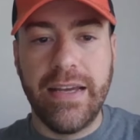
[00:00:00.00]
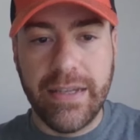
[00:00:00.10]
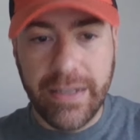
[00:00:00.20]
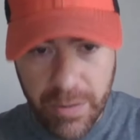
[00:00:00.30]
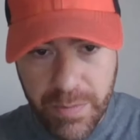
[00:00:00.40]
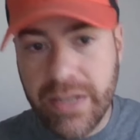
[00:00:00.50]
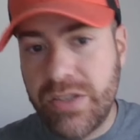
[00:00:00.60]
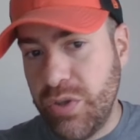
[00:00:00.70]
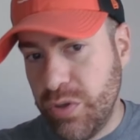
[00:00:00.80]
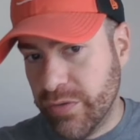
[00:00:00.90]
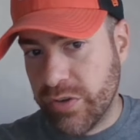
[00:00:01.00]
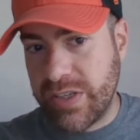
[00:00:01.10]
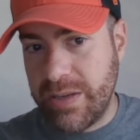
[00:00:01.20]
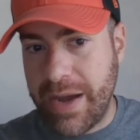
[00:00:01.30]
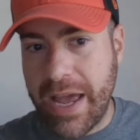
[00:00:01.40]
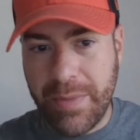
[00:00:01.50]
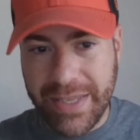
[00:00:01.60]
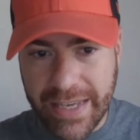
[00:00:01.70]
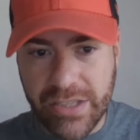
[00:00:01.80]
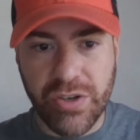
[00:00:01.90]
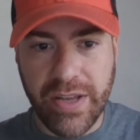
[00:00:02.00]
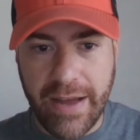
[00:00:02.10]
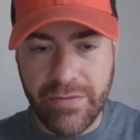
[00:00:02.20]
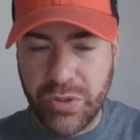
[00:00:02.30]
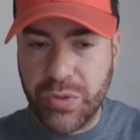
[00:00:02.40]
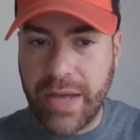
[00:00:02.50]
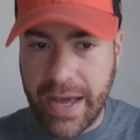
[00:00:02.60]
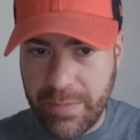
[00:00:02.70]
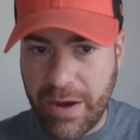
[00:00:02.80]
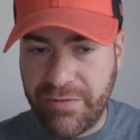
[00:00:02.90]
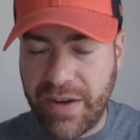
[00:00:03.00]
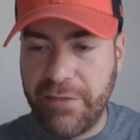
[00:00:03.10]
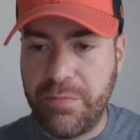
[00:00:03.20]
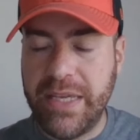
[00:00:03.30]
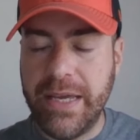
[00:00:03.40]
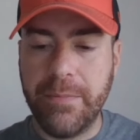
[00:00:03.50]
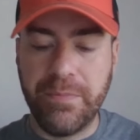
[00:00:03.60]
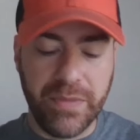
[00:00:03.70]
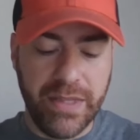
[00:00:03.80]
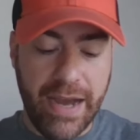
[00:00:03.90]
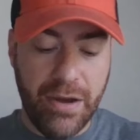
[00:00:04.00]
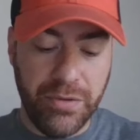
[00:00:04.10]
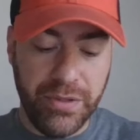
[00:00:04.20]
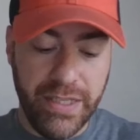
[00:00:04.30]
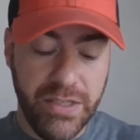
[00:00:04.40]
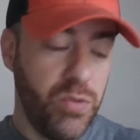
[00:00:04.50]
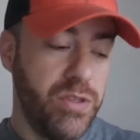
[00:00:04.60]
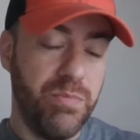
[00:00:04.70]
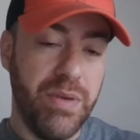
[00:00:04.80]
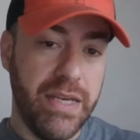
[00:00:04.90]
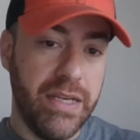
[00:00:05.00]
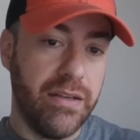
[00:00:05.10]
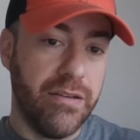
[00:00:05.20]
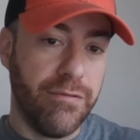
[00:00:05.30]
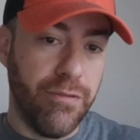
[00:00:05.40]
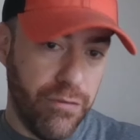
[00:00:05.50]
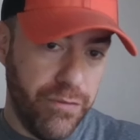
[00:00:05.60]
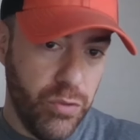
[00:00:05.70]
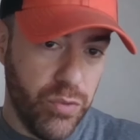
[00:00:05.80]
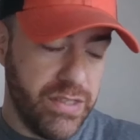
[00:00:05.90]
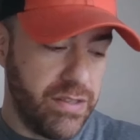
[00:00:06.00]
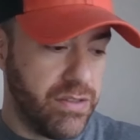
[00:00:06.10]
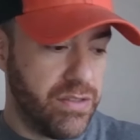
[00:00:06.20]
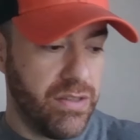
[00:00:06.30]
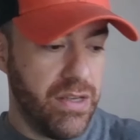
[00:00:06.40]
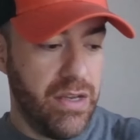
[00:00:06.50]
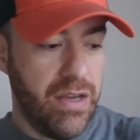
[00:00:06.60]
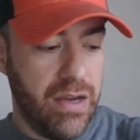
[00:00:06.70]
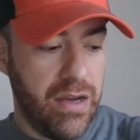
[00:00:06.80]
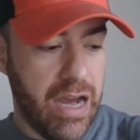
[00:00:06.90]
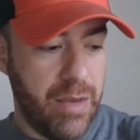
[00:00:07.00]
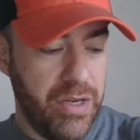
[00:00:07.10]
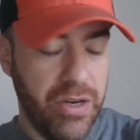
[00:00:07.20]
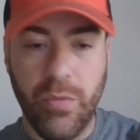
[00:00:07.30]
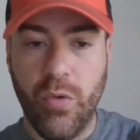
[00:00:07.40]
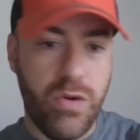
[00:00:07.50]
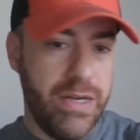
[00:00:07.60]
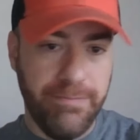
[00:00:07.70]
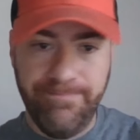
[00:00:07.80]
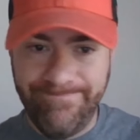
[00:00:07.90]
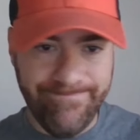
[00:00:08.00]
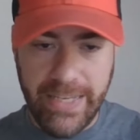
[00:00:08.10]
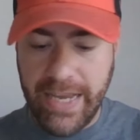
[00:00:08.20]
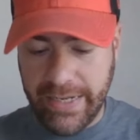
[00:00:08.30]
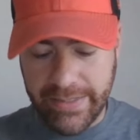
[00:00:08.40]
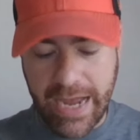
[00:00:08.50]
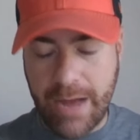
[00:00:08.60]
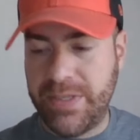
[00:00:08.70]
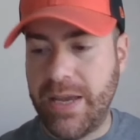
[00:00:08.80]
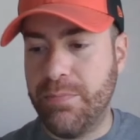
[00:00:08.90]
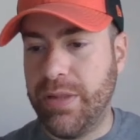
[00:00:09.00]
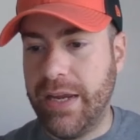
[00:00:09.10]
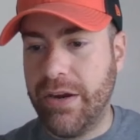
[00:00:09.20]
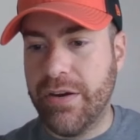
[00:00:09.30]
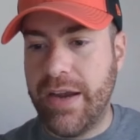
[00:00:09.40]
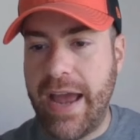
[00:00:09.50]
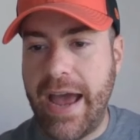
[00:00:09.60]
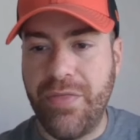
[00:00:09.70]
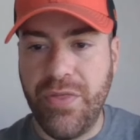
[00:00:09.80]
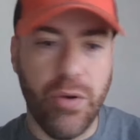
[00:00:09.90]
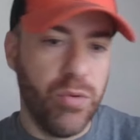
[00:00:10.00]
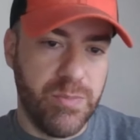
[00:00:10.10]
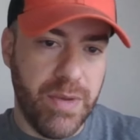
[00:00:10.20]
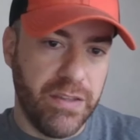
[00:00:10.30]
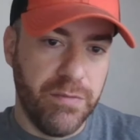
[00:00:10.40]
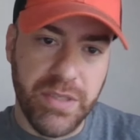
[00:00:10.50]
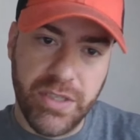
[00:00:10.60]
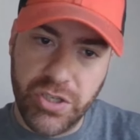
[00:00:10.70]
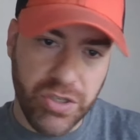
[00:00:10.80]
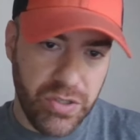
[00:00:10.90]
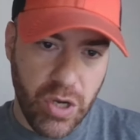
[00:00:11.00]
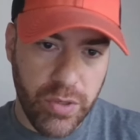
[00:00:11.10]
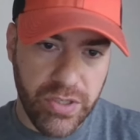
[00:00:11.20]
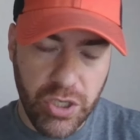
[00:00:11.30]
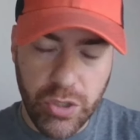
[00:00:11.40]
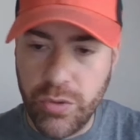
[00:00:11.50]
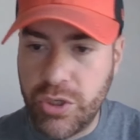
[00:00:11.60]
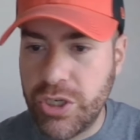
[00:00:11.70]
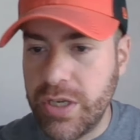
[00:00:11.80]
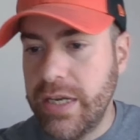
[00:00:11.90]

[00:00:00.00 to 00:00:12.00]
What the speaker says: committed to the University of Miami yesterday afternoon at about 5 p.m. Now, this was big for a few reasons. I mean, number one, getting a top 10 player at their respective position is always huge.